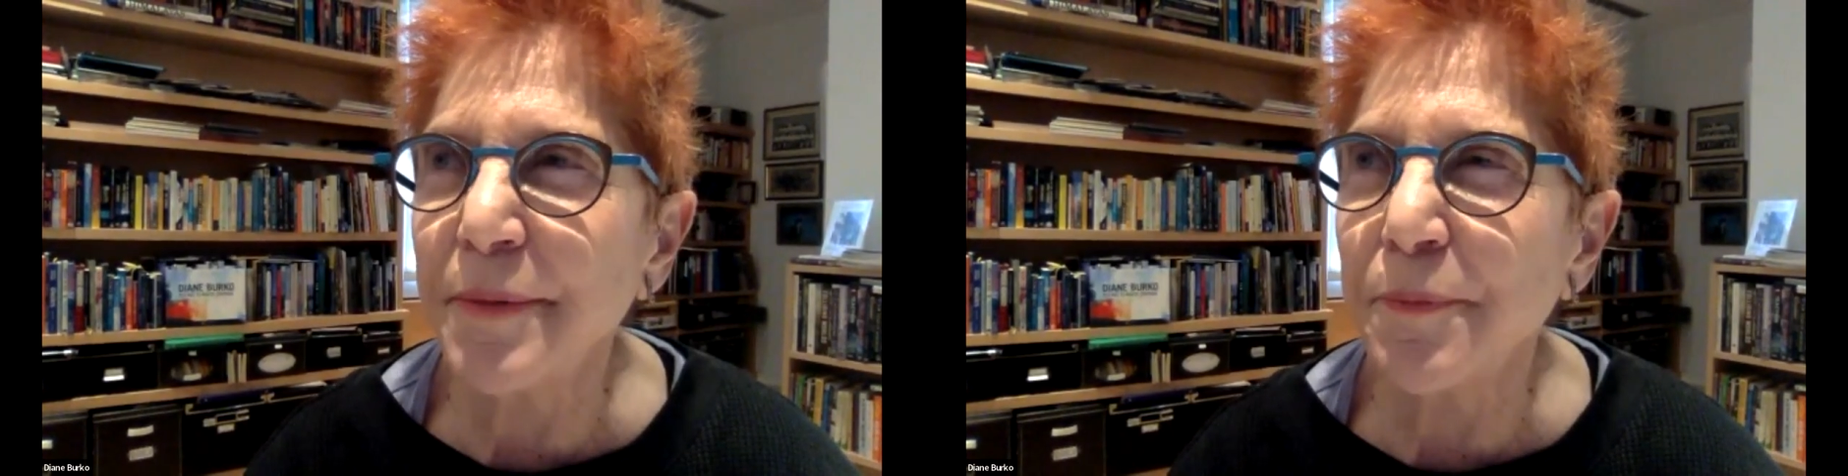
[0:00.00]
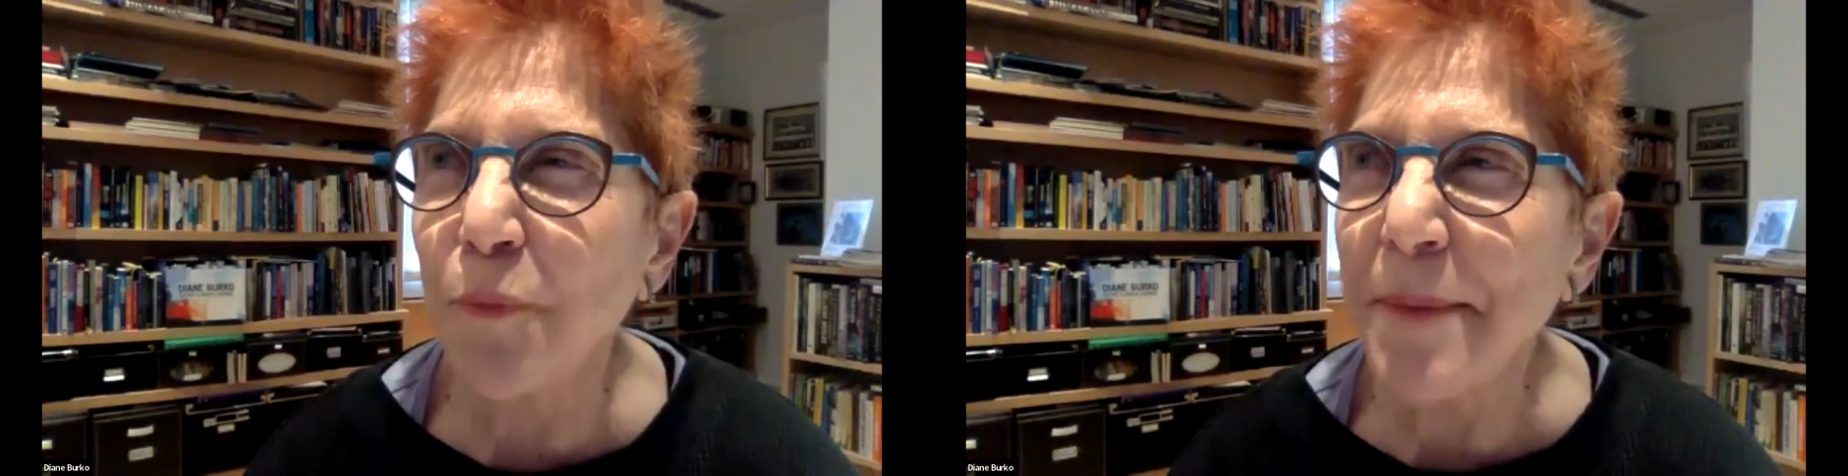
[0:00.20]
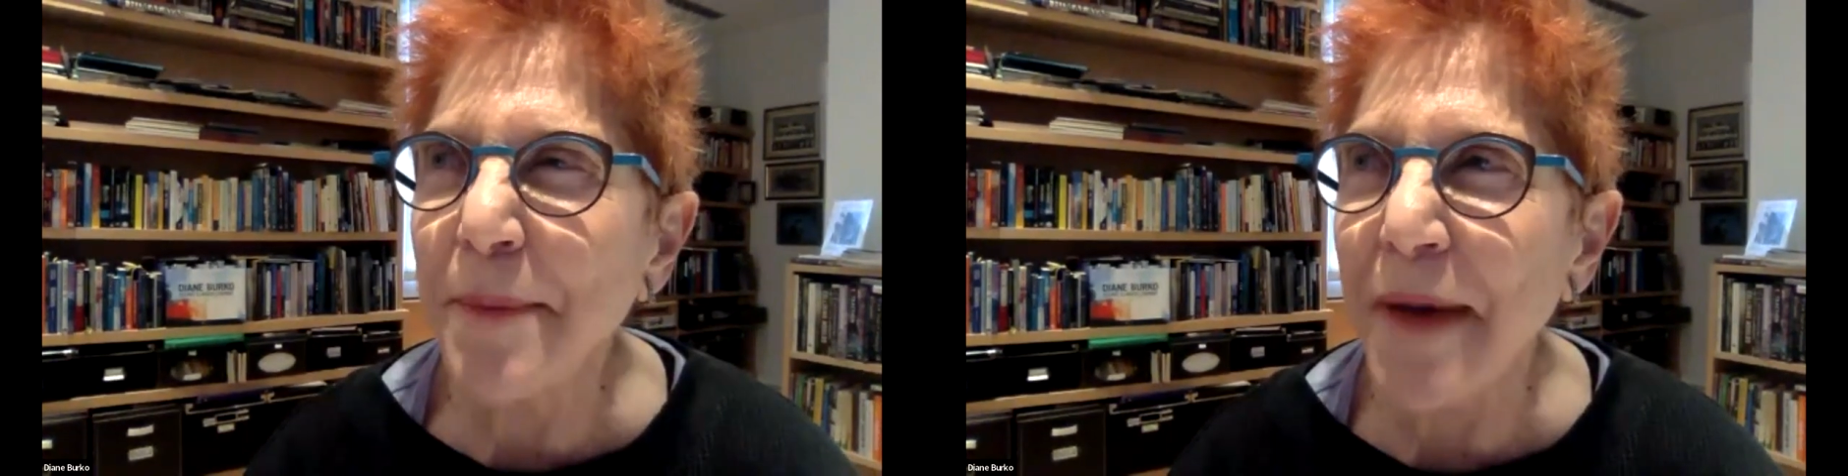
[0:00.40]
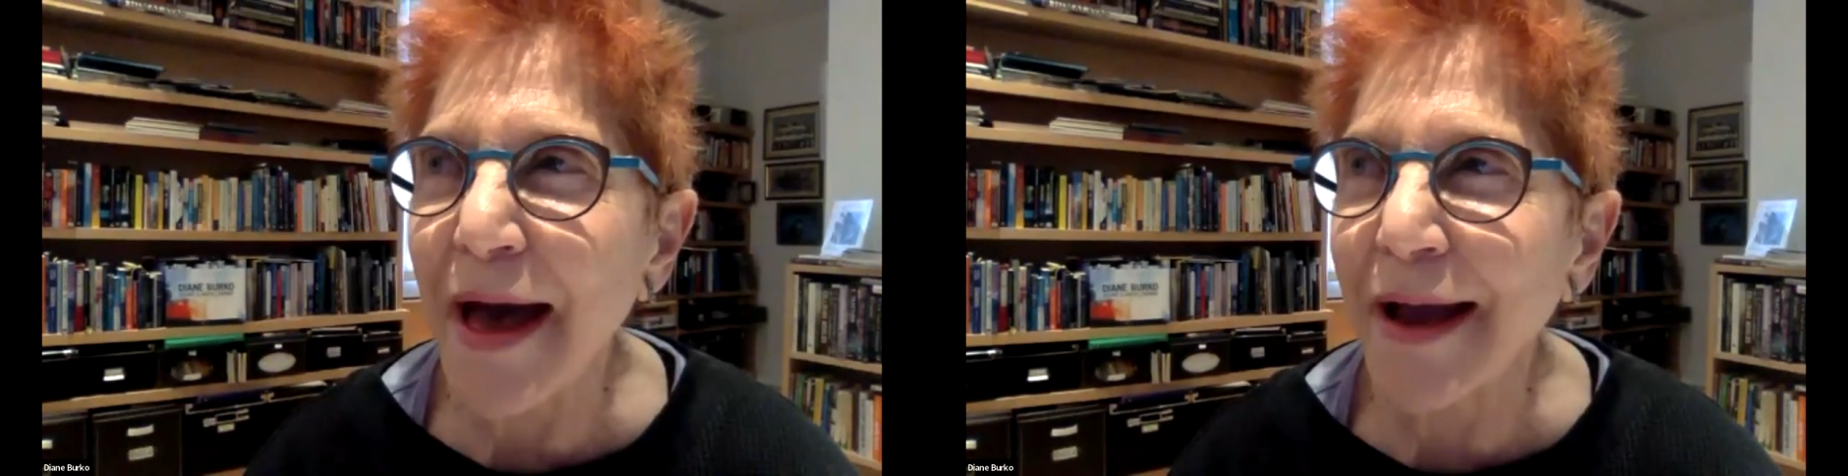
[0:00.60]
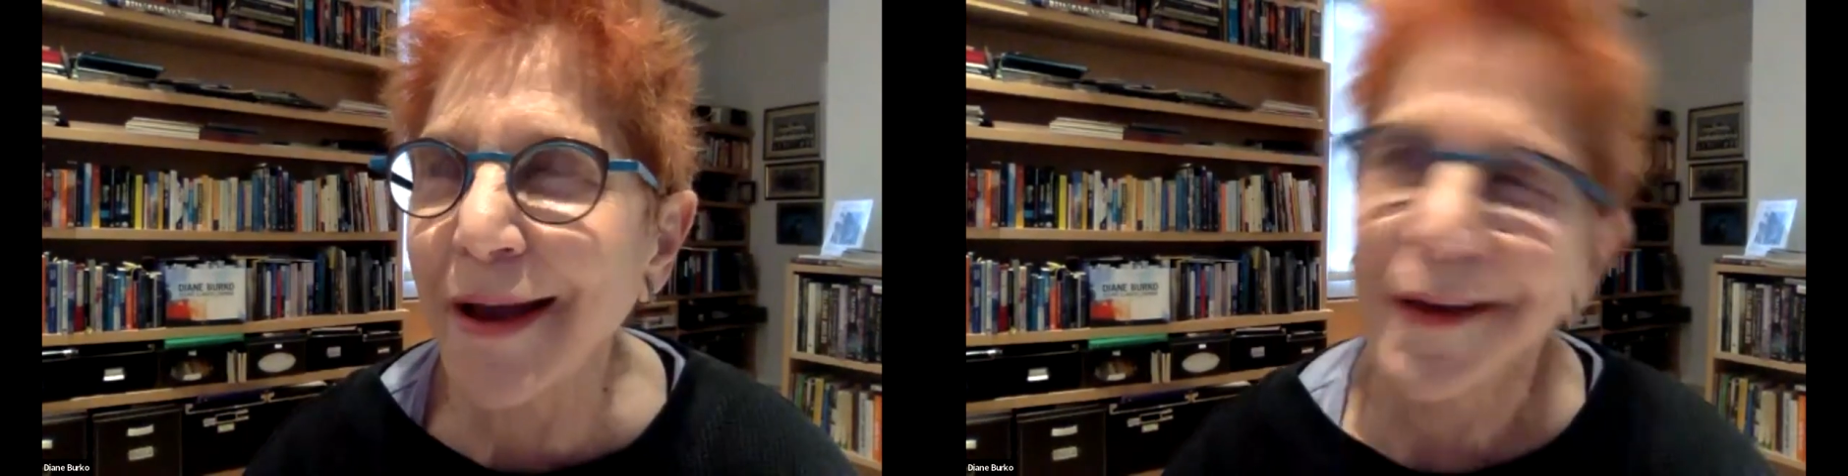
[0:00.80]
way
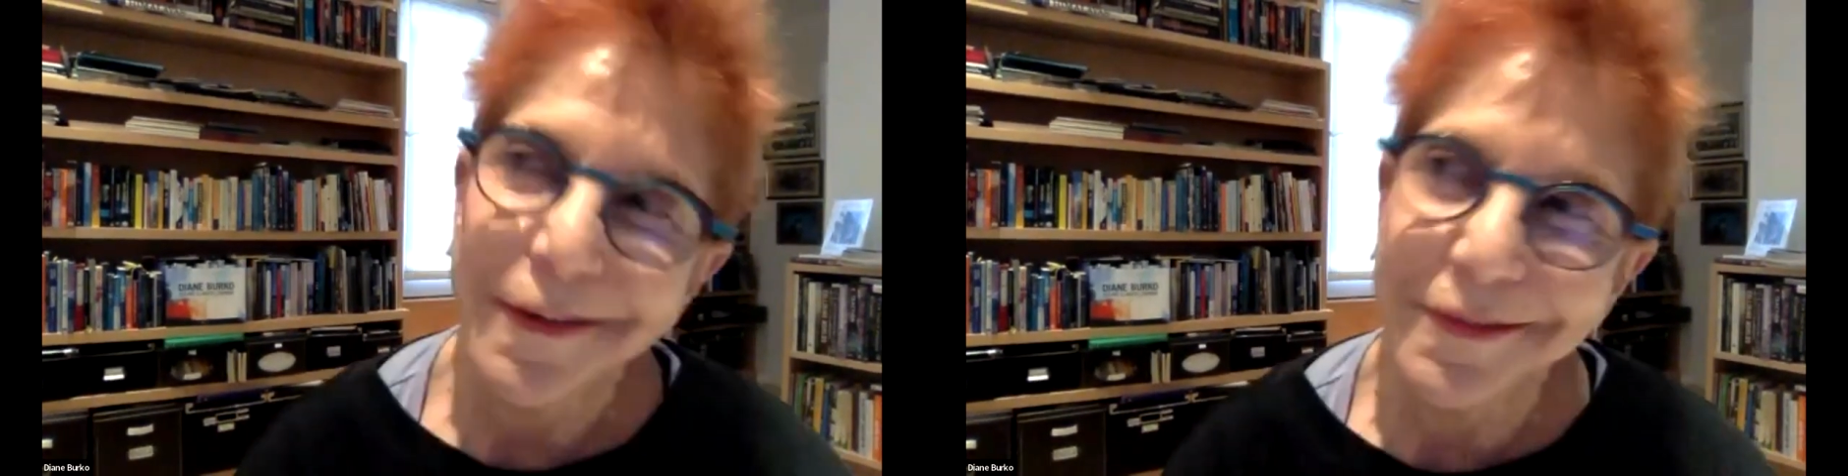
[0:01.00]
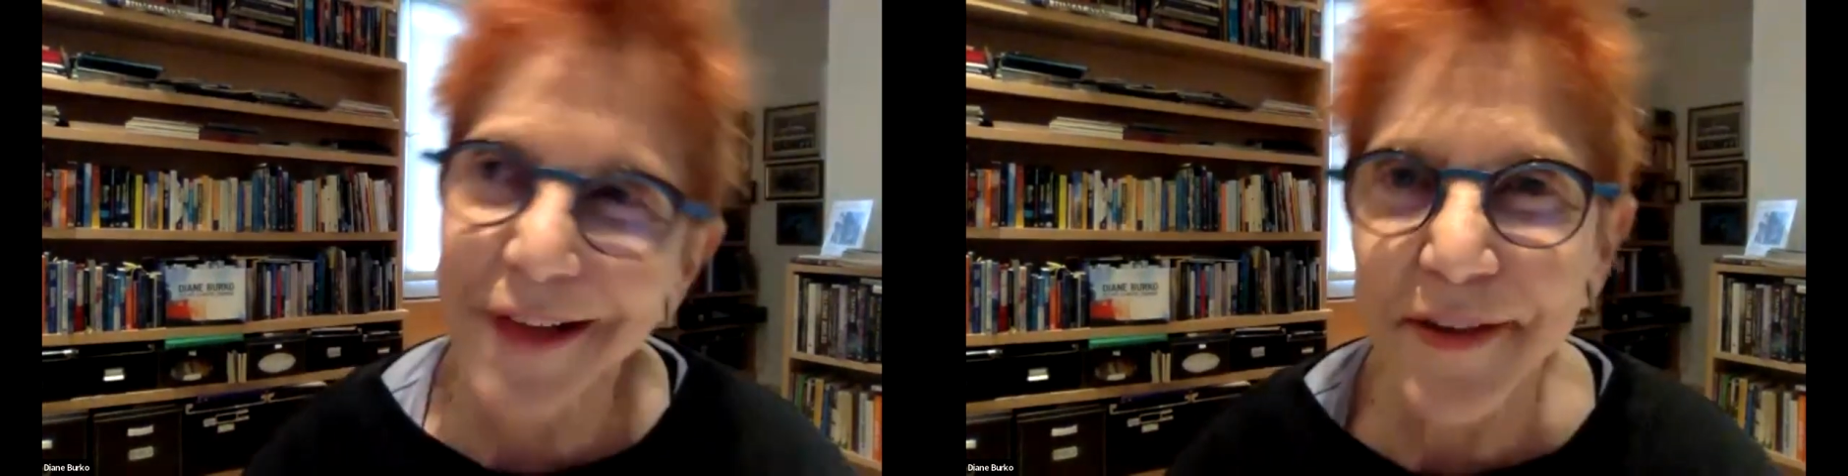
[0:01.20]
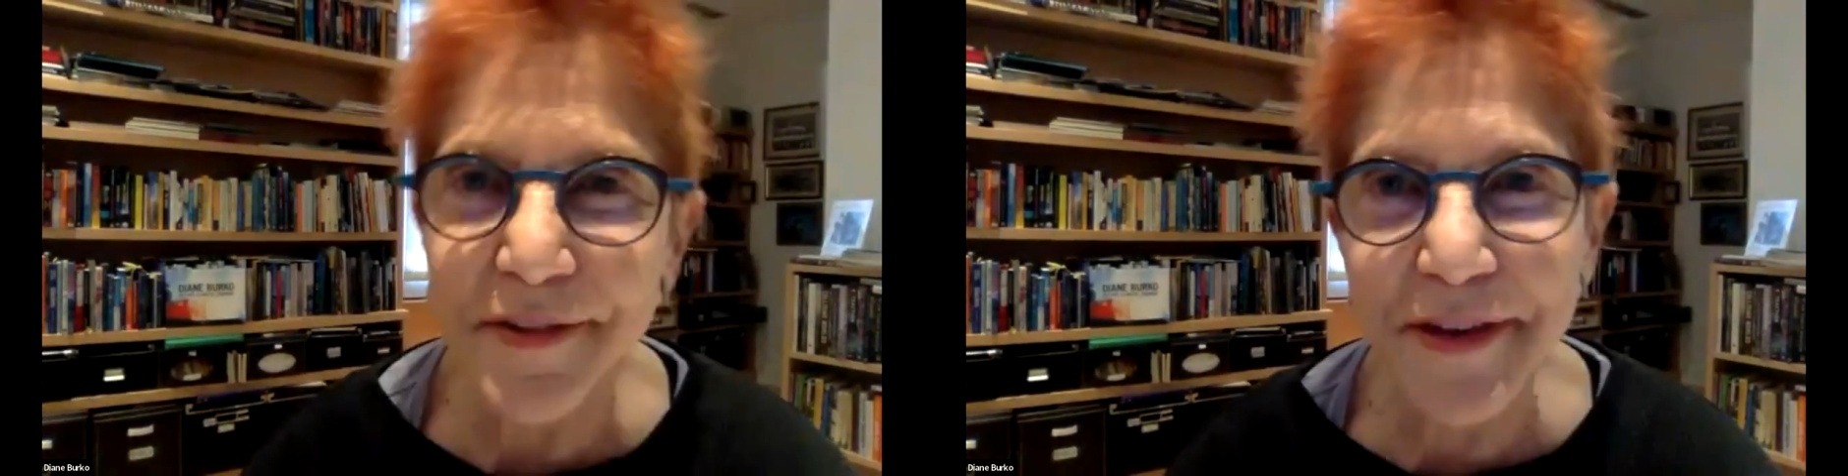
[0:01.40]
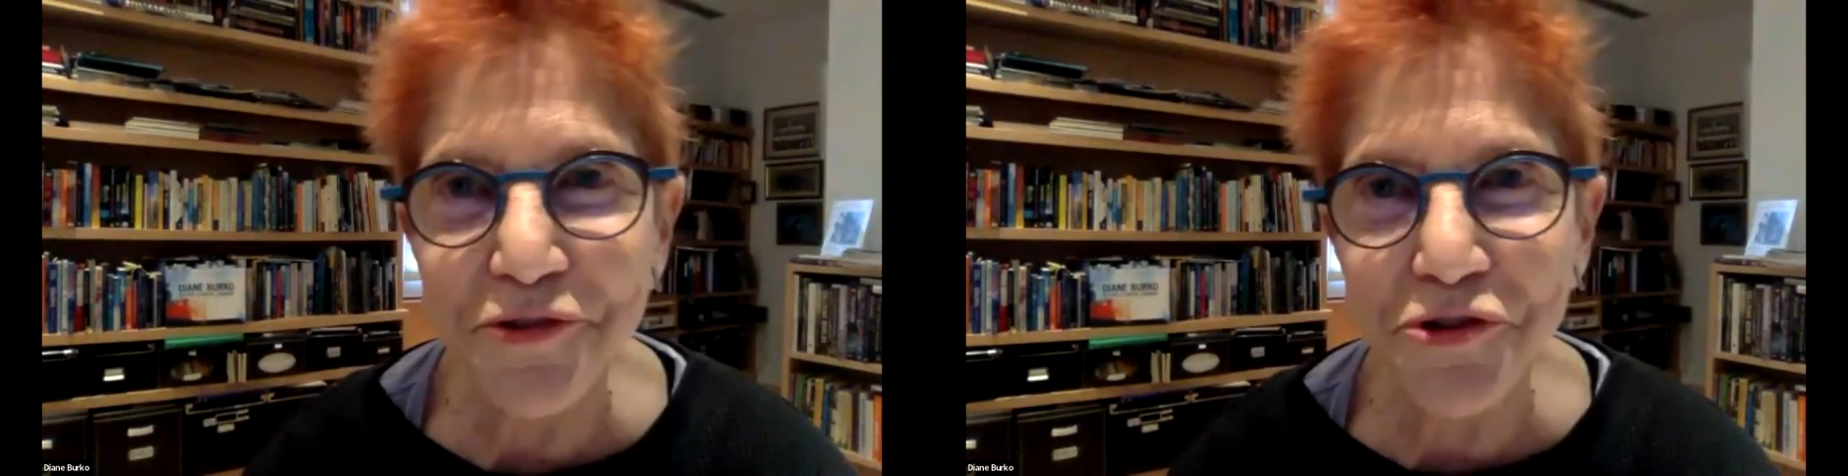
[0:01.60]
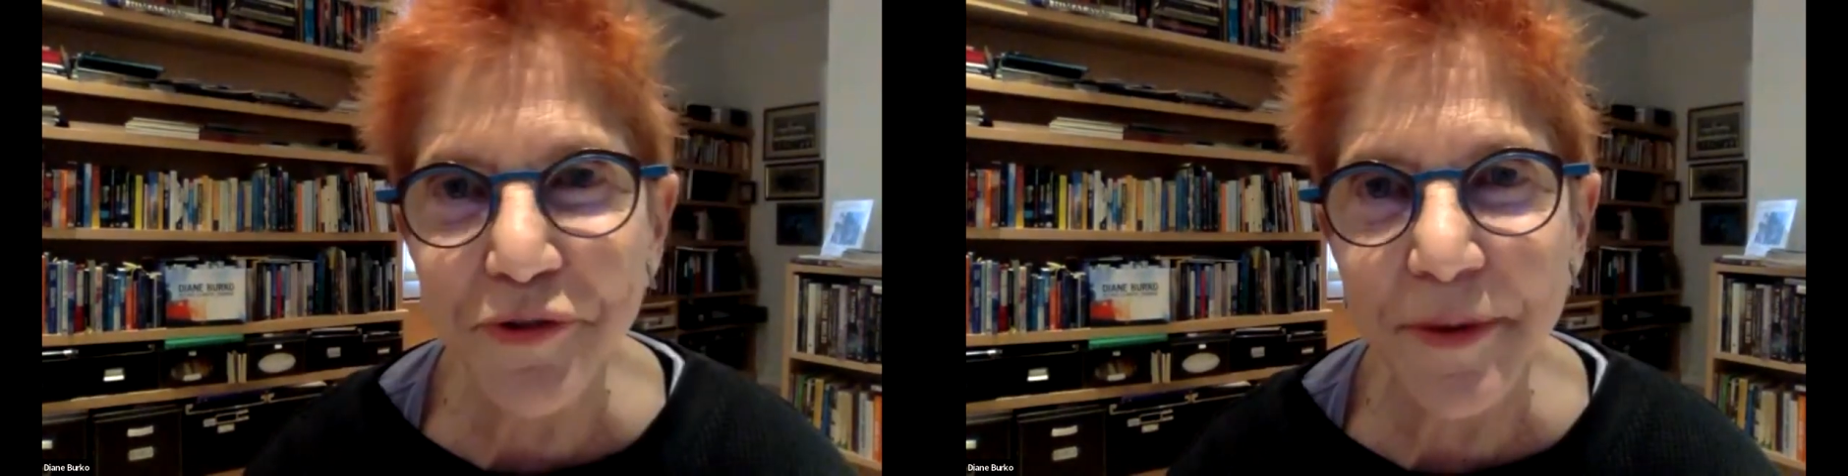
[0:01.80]
back last
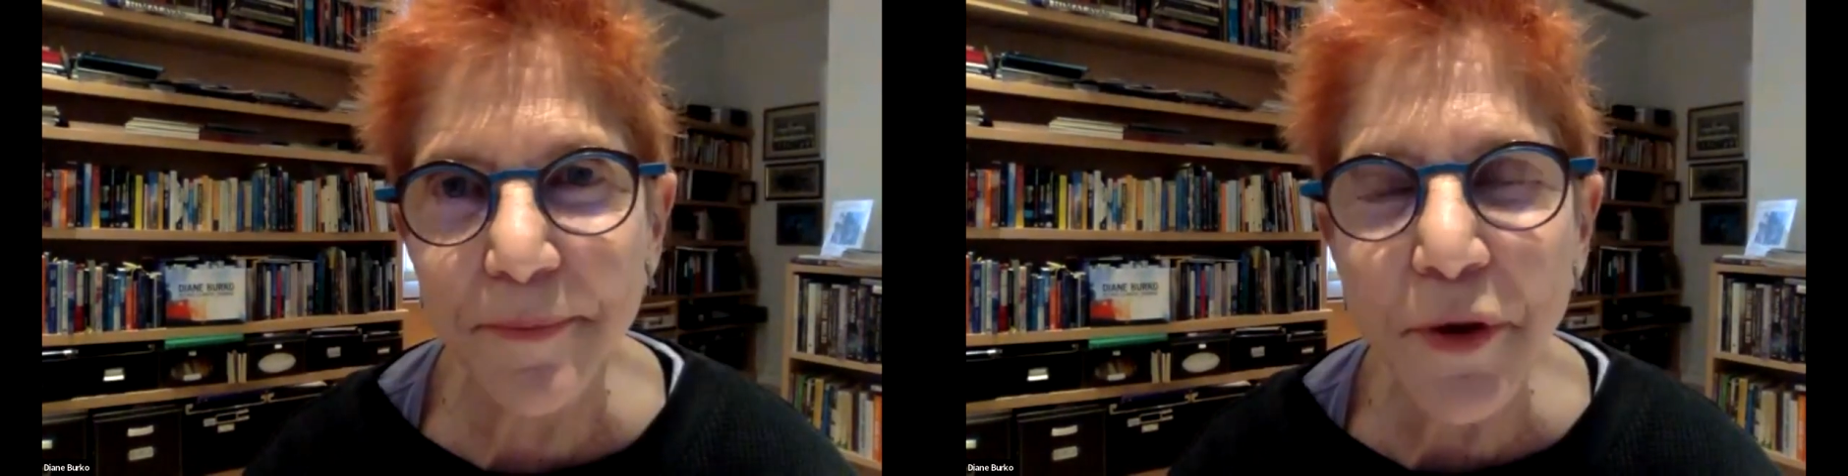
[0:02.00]
century,